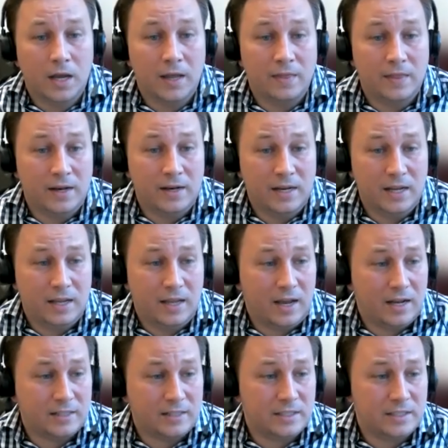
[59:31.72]
and then Nick
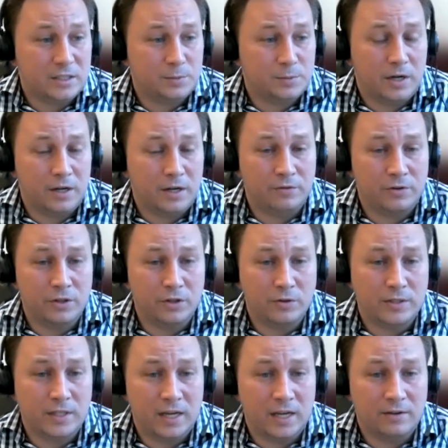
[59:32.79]
asked, this is probably for you,
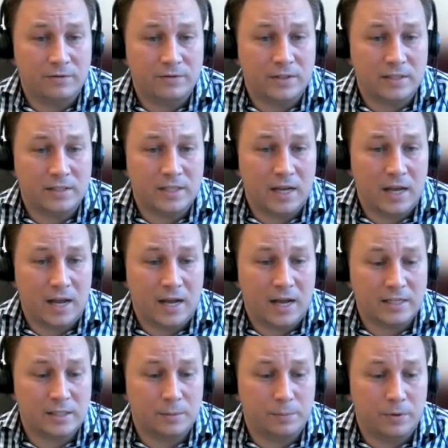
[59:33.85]
Dave, does
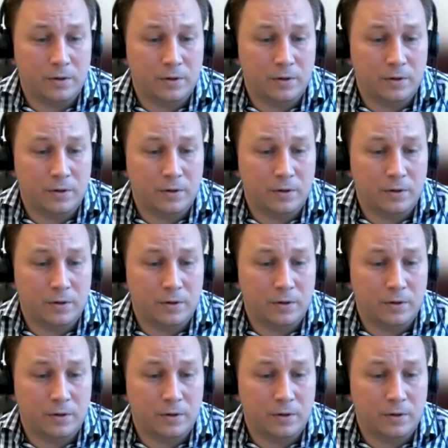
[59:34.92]
HACCP